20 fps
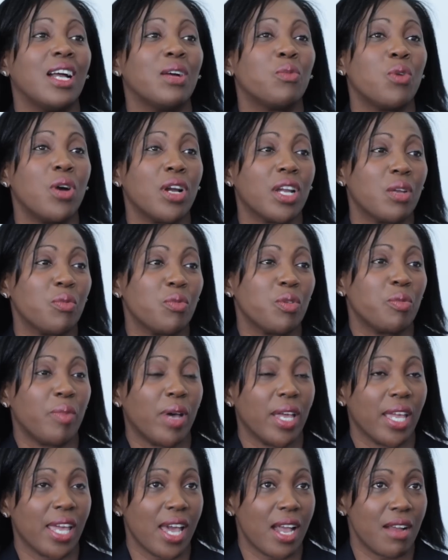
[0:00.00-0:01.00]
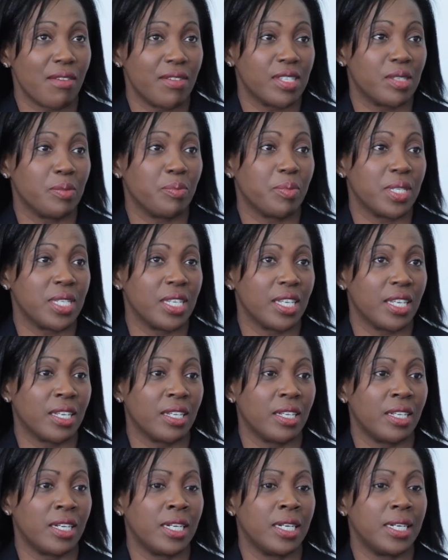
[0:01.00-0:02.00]
Working with Mike Harris in
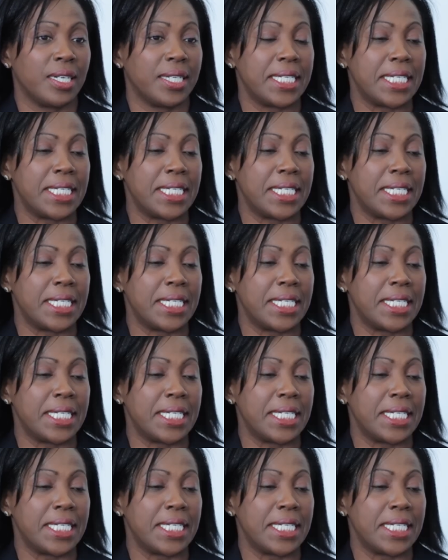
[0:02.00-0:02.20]
particular